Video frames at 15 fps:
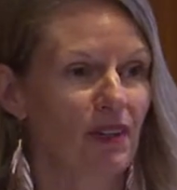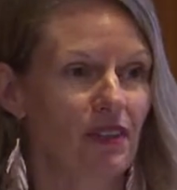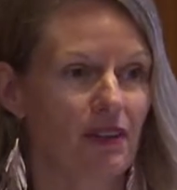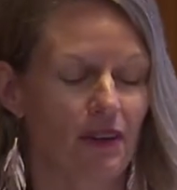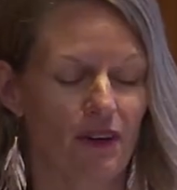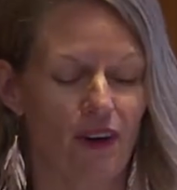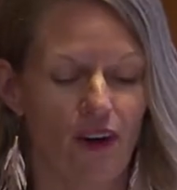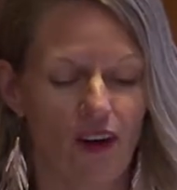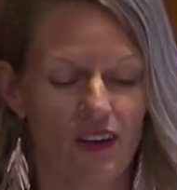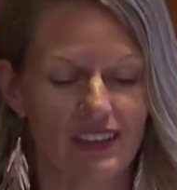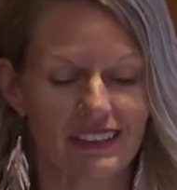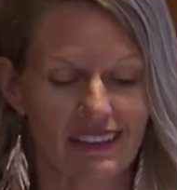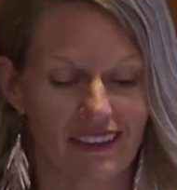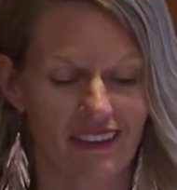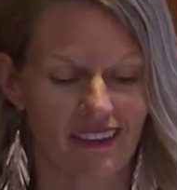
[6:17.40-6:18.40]
with her all
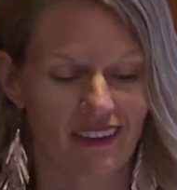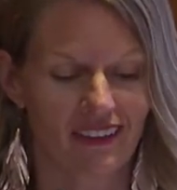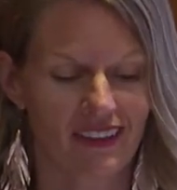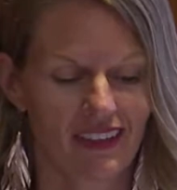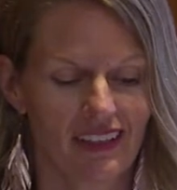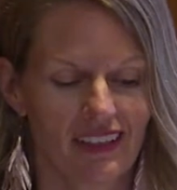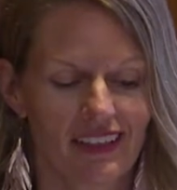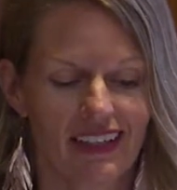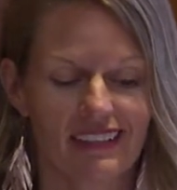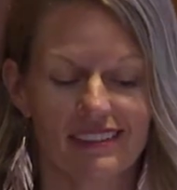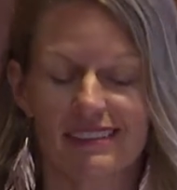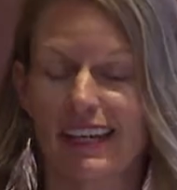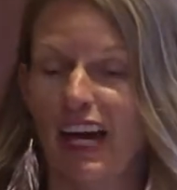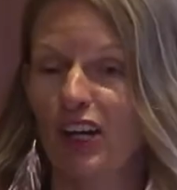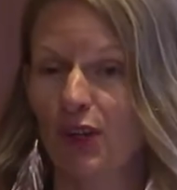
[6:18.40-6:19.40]
year and is
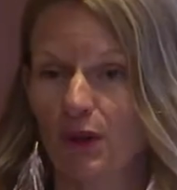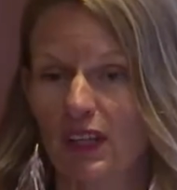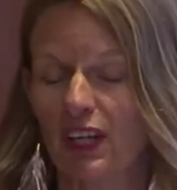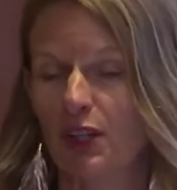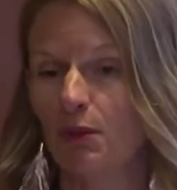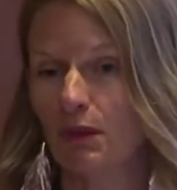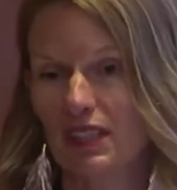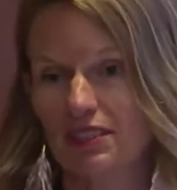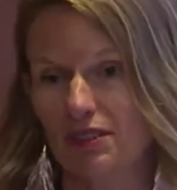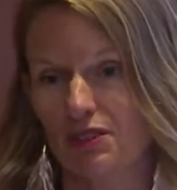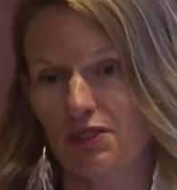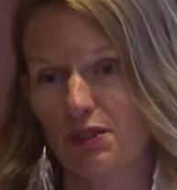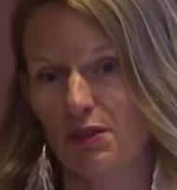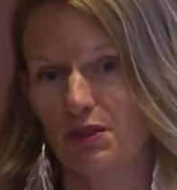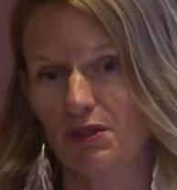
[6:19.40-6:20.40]
now going on a
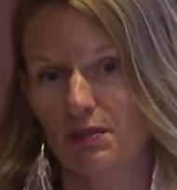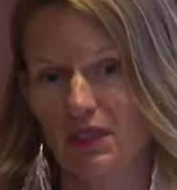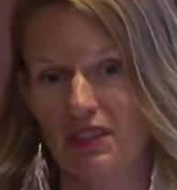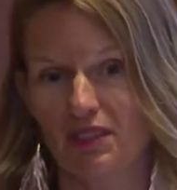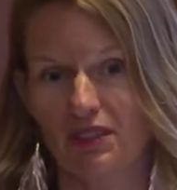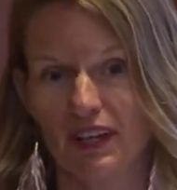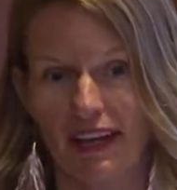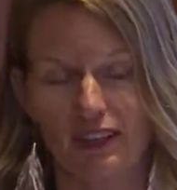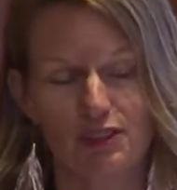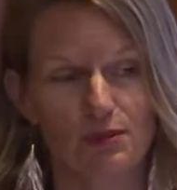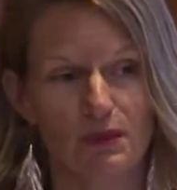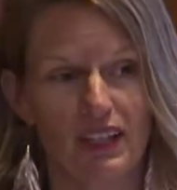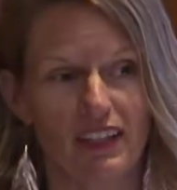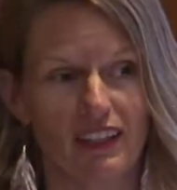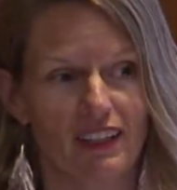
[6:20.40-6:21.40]
research cruise with her next
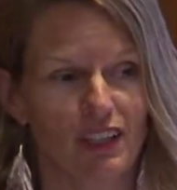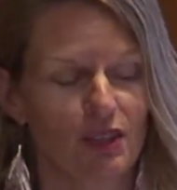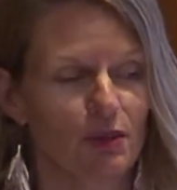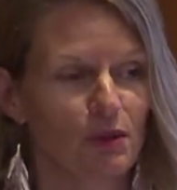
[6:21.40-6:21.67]
week,